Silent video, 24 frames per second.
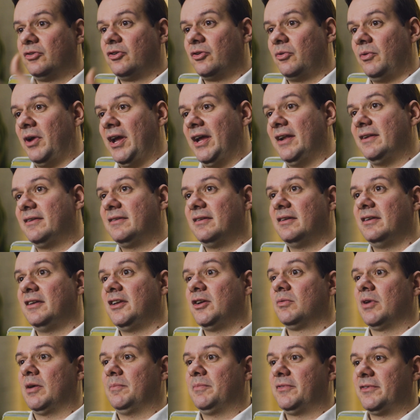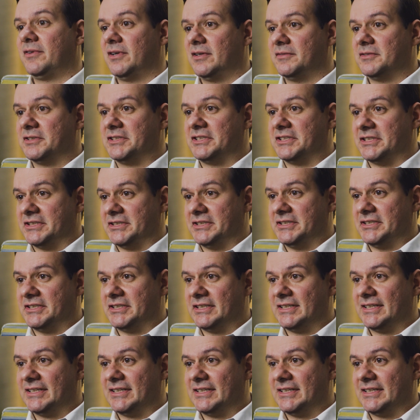create new web services